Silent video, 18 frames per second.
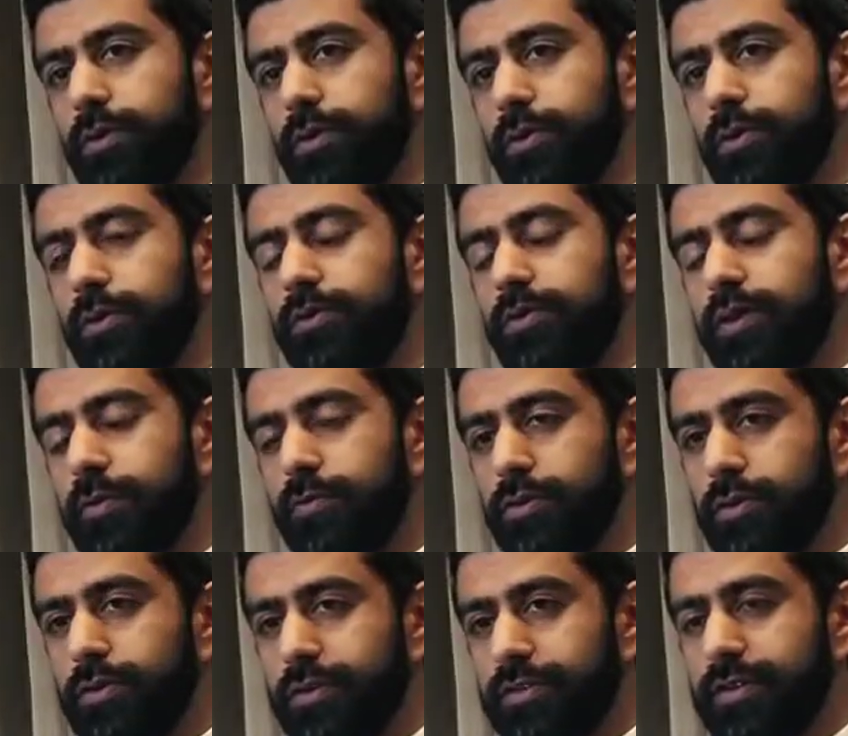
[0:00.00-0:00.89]
All of our
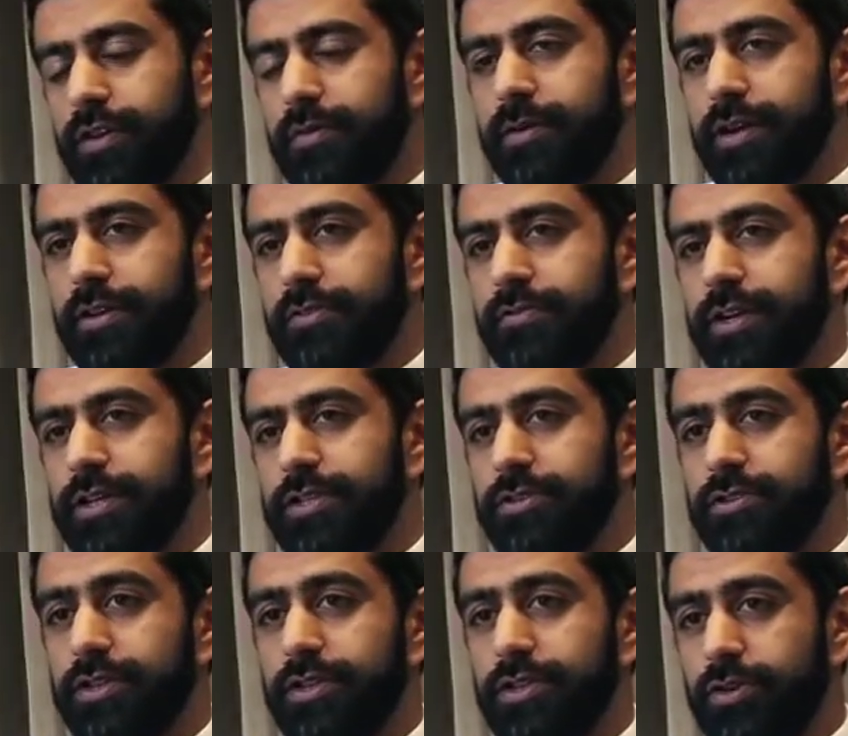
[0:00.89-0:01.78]
products that are
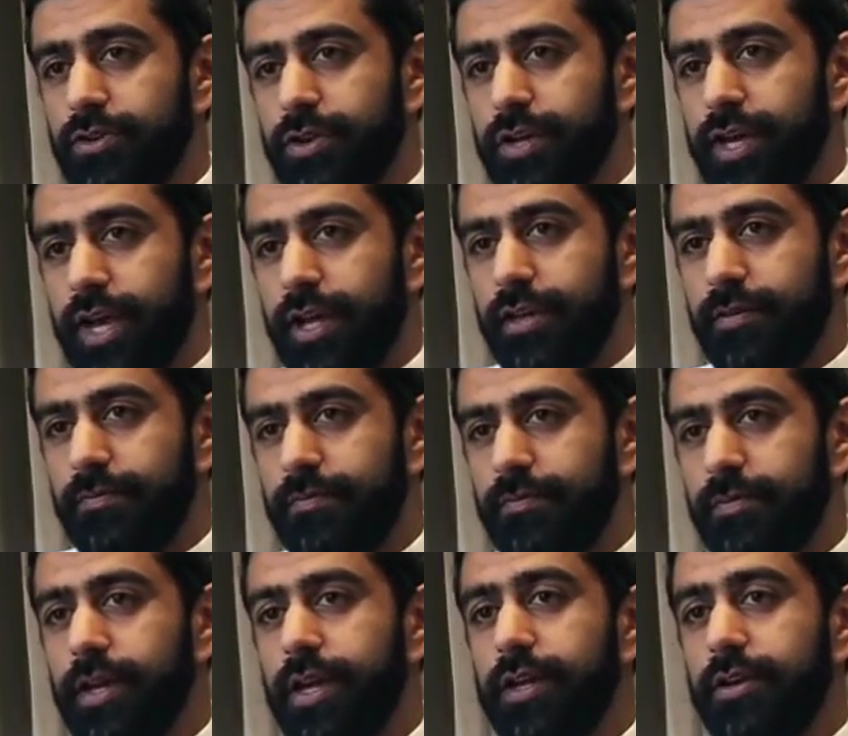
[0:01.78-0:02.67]
manufactured in the UK
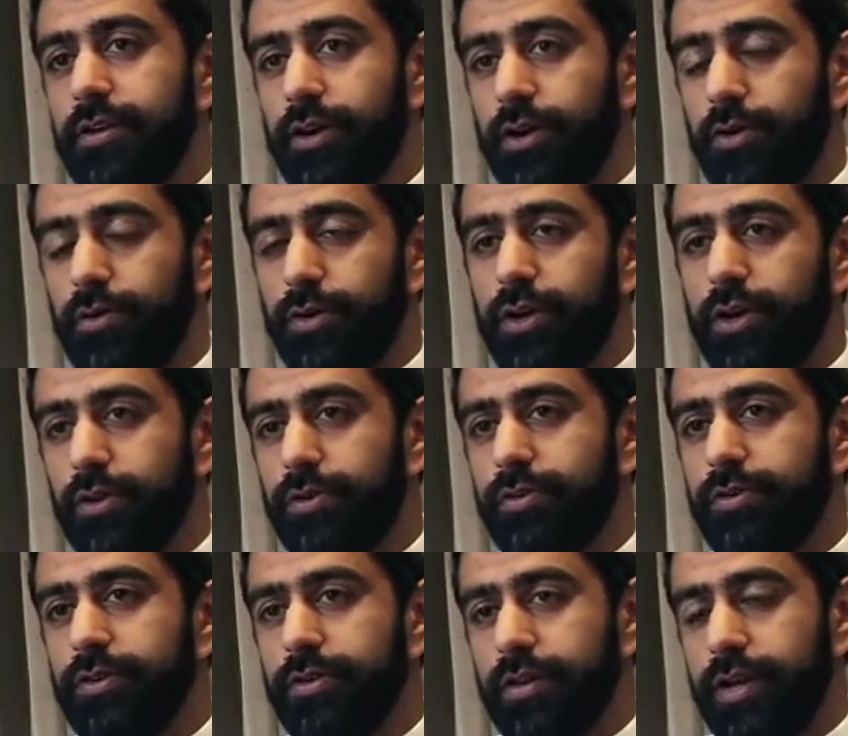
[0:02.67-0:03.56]
in wholly
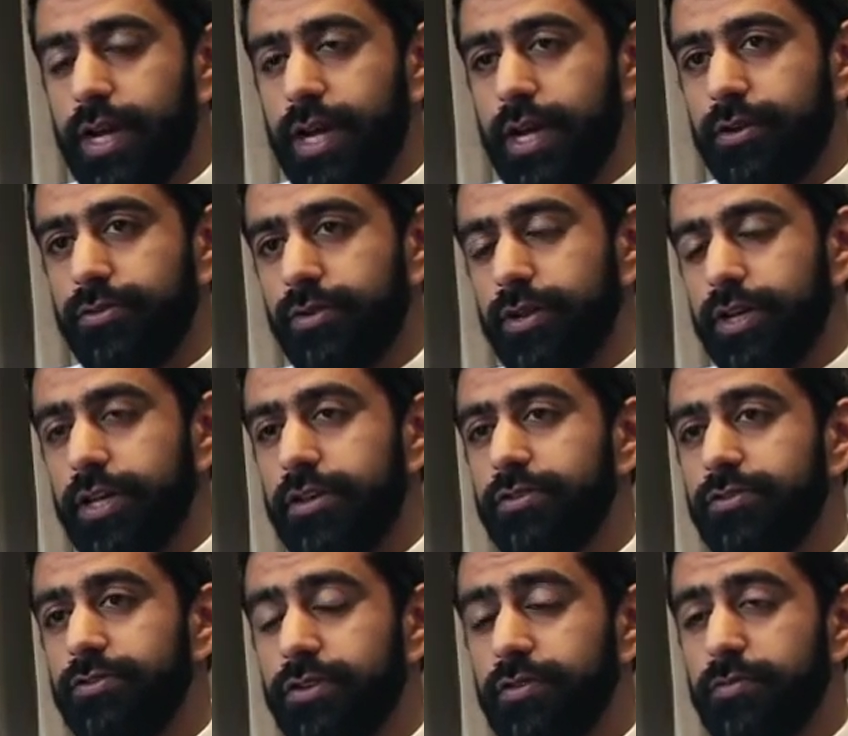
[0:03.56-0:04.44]
owned Aggregate
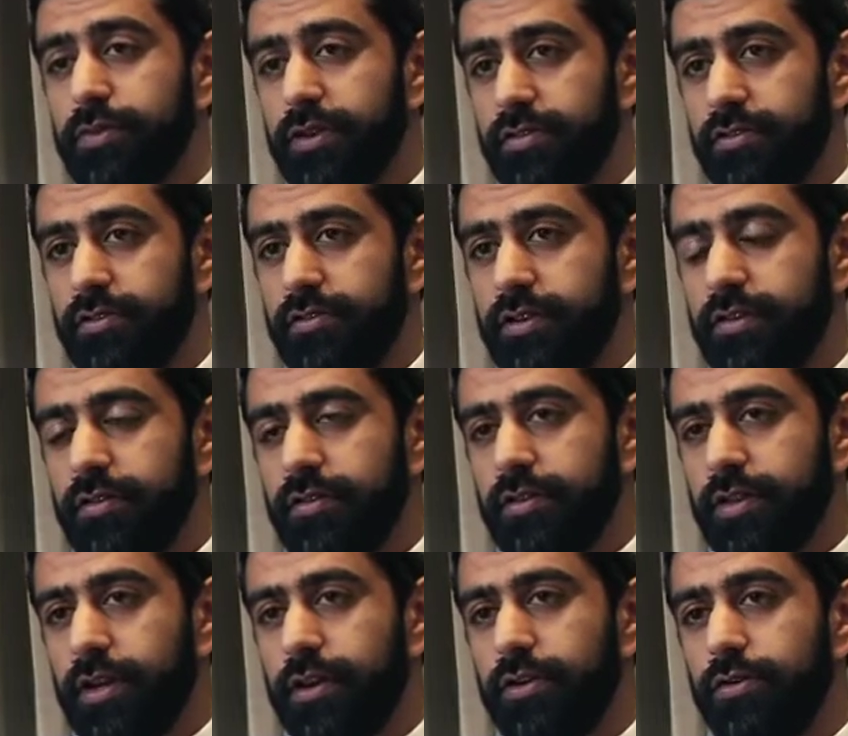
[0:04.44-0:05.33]
Industries businesses
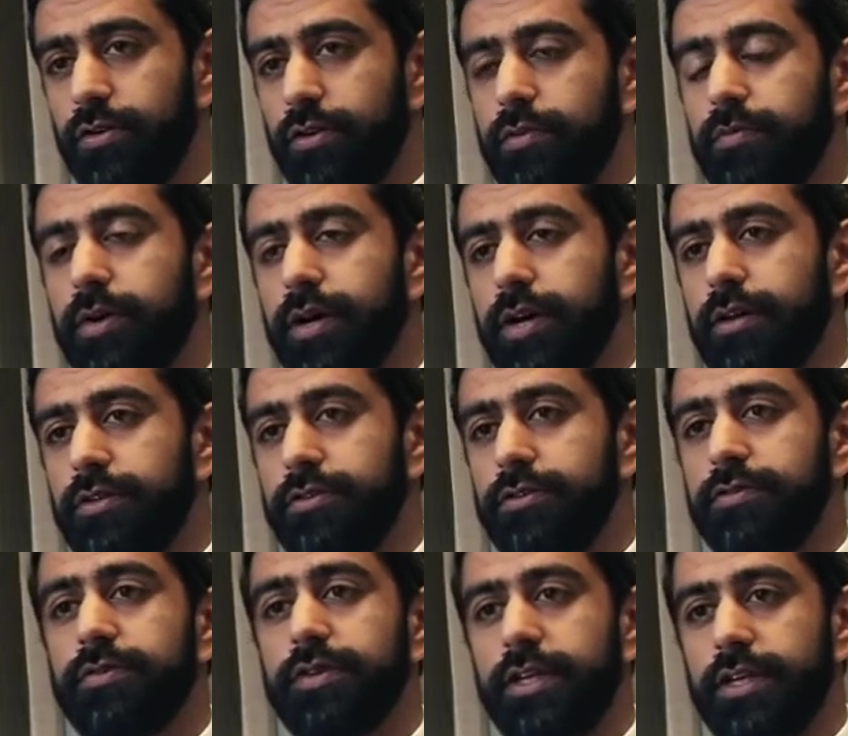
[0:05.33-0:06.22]
that are not part
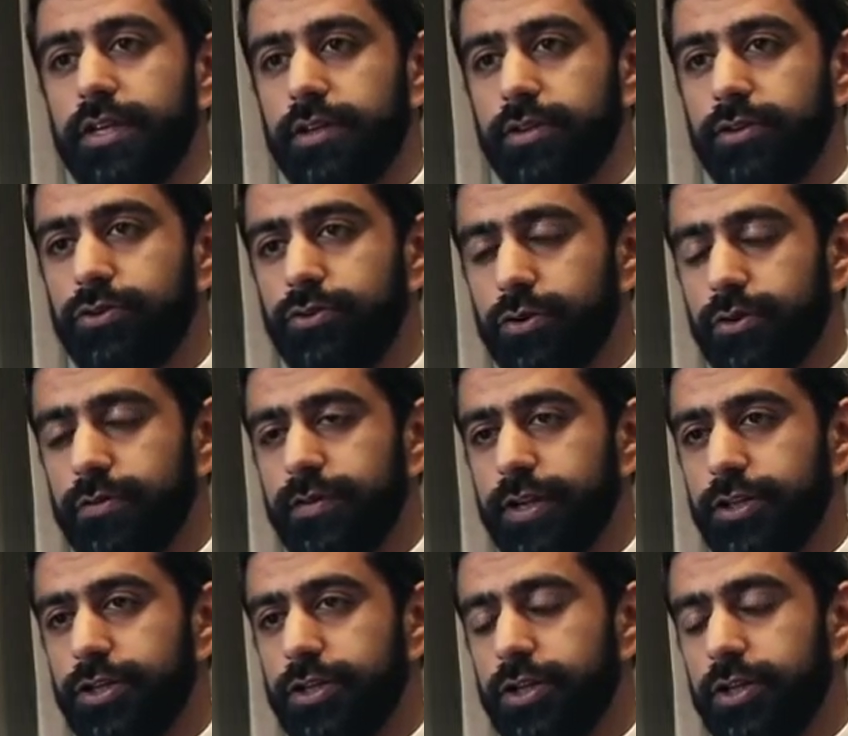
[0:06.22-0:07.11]
of a joint
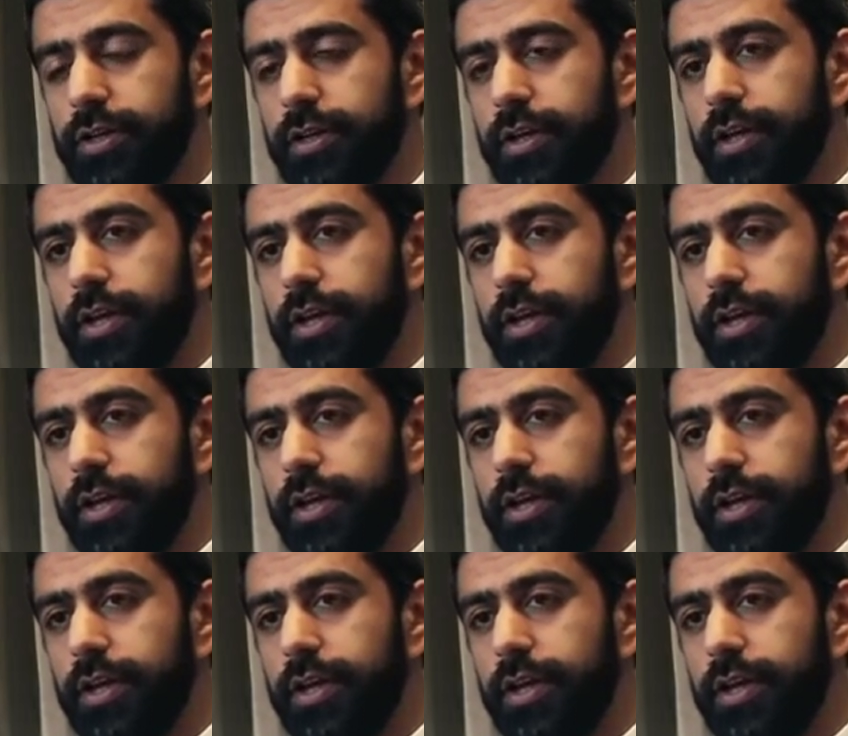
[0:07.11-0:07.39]
venture